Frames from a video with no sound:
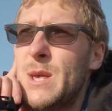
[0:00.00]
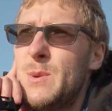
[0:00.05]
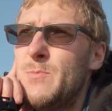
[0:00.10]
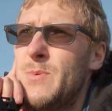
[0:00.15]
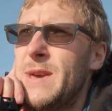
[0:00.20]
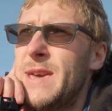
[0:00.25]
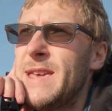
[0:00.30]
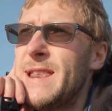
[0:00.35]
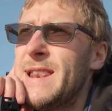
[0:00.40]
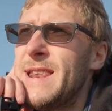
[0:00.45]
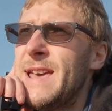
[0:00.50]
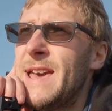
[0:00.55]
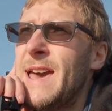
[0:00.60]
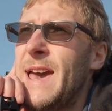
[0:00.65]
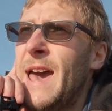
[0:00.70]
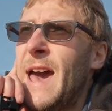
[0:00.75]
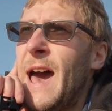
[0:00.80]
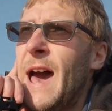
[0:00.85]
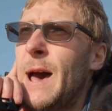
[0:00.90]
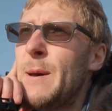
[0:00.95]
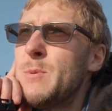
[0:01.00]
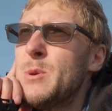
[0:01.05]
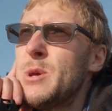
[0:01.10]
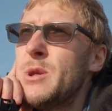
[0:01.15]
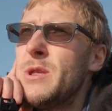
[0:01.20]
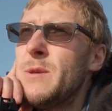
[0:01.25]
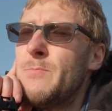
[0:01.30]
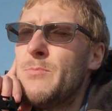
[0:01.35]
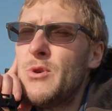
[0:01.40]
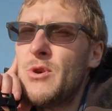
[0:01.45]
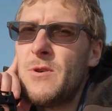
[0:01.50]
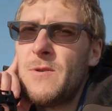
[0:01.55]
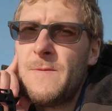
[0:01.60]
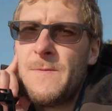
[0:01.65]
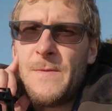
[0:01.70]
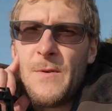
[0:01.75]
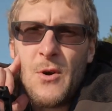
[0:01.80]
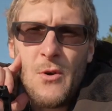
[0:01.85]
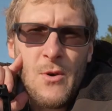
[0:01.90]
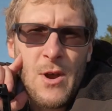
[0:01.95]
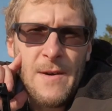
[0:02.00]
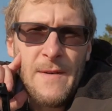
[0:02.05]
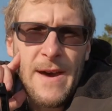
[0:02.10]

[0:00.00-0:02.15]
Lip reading: It's been absolutely beautiful,